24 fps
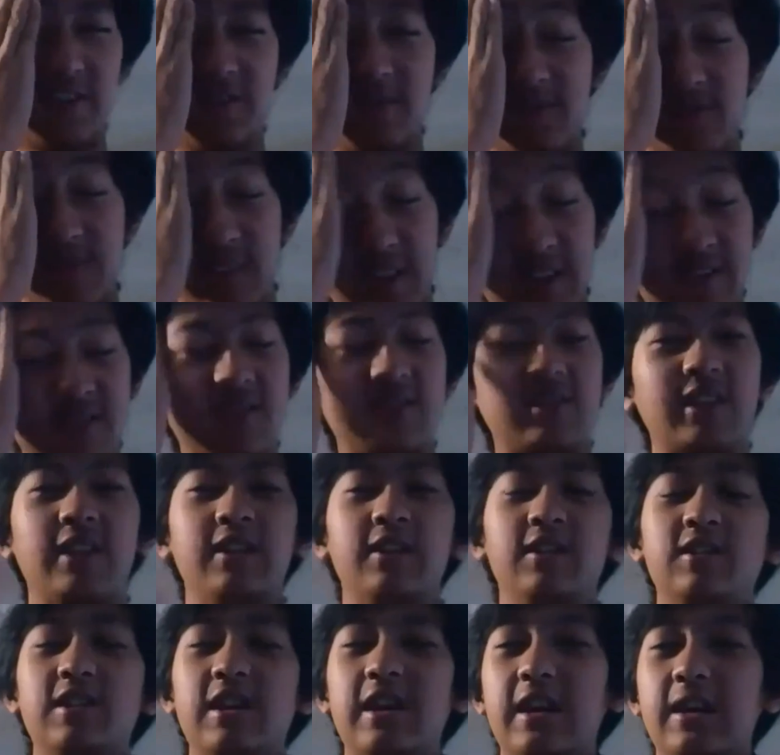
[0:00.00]
No, I don't
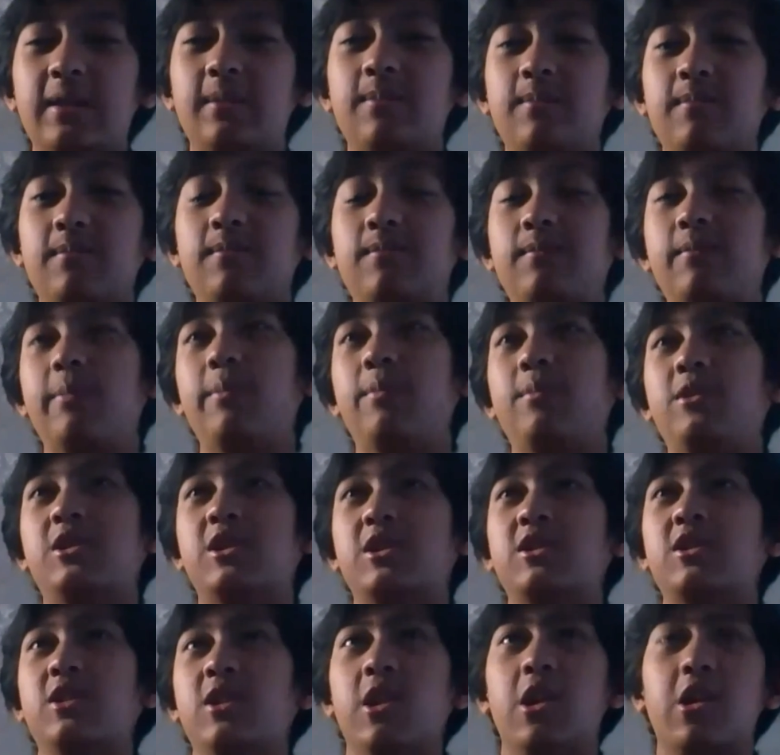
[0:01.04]
challenge. I
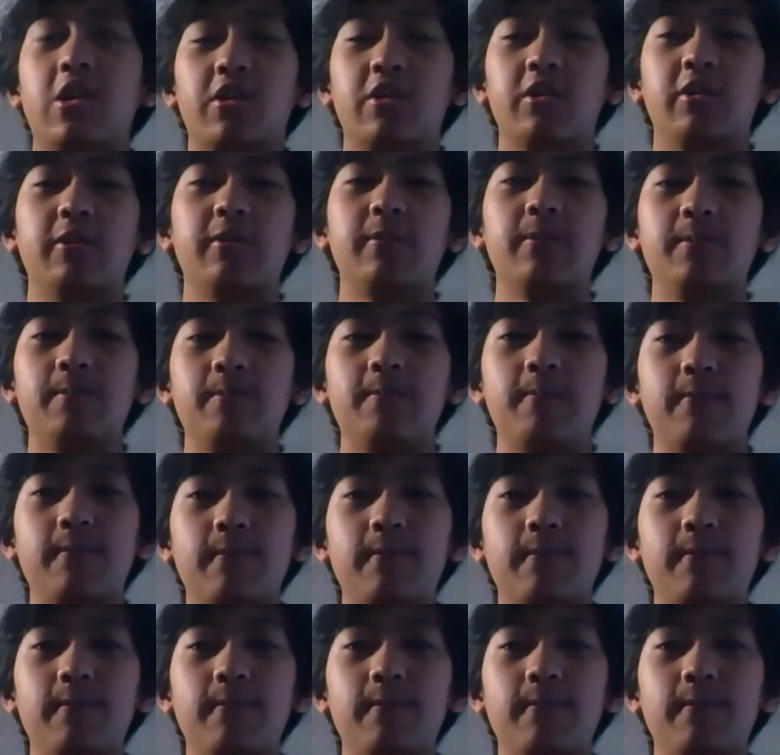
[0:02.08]
just learn.